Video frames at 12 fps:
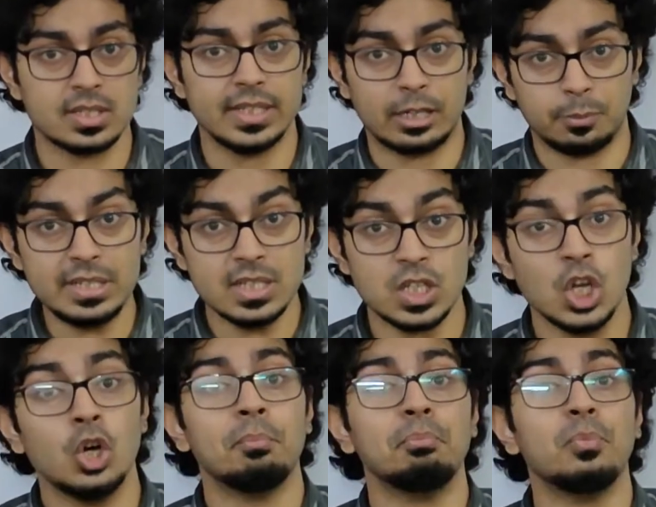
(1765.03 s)
that
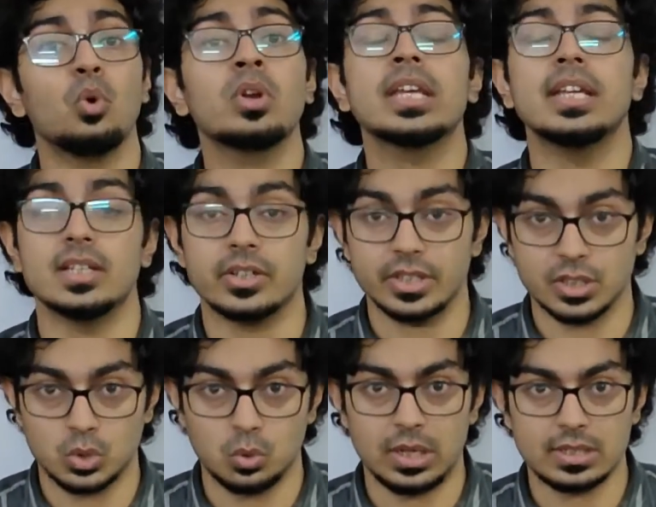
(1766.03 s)
means more
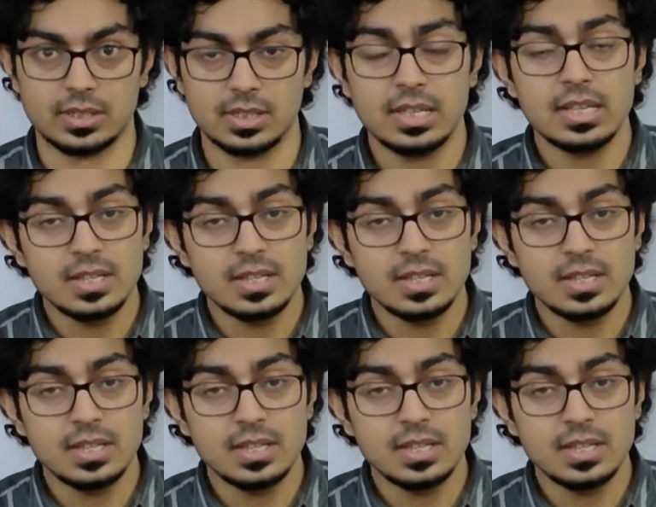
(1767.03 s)
hindrance to us.